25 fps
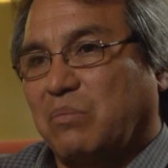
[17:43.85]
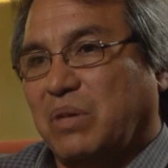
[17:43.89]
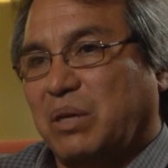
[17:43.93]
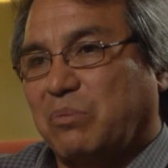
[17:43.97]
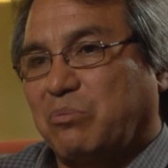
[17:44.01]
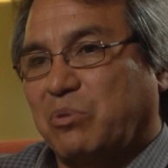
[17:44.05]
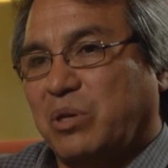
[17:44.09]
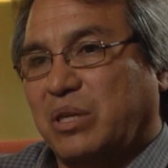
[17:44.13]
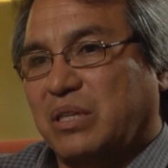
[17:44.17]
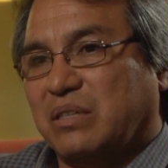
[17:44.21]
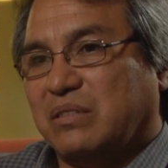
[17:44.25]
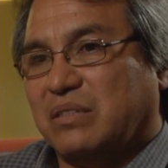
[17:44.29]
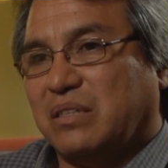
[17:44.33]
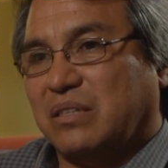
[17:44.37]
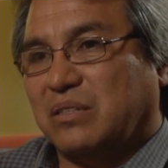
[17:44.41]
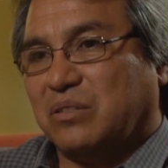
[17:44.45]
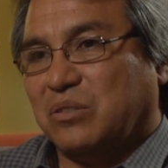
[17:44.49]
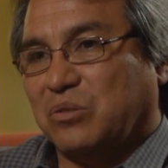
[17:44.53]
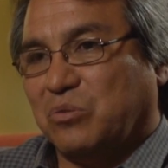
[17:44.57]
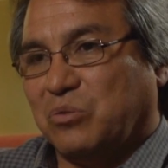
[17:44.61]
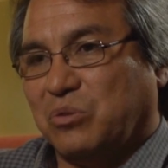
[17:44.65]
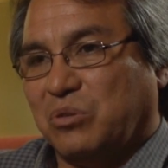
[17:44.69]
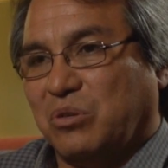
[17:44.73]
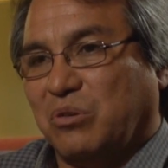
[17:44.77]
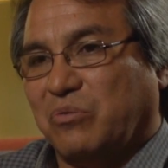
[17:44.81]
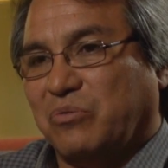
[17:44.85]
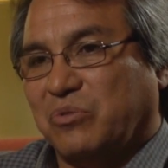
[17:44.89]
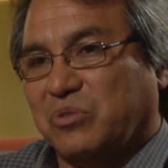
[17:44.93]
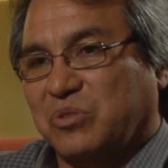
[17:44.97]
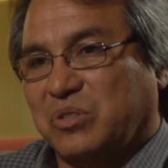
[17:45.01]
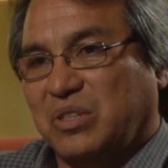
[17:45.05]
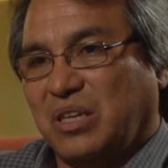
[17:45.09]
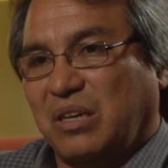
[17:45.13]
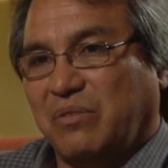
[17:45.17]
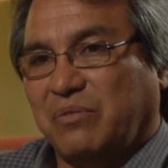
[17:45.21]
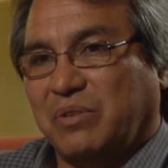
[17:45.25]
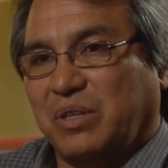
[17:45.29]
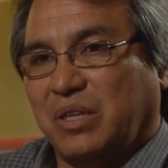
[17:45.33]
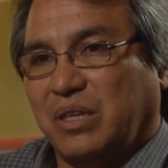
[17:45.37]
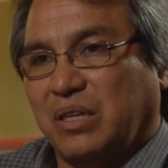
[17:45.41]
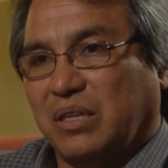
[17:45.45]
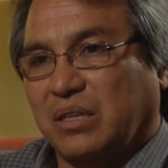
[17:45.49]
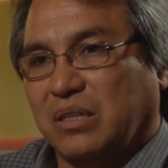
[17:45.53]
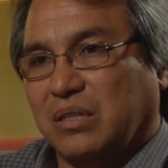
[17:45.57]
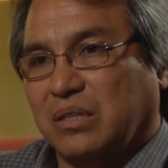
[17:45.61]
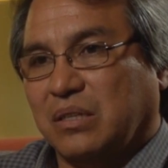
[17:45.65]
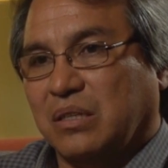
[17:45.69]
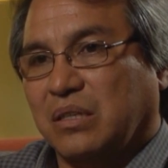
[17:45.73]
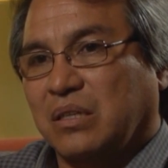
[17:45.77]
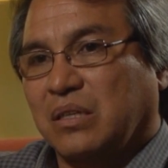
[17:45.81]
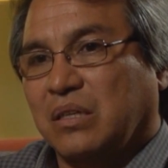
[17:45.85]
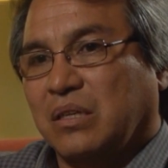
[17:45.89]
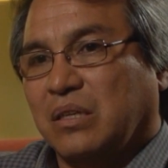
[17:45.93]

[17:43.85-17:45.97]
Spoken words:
My predecessor, Rodolfo Stavenhagen,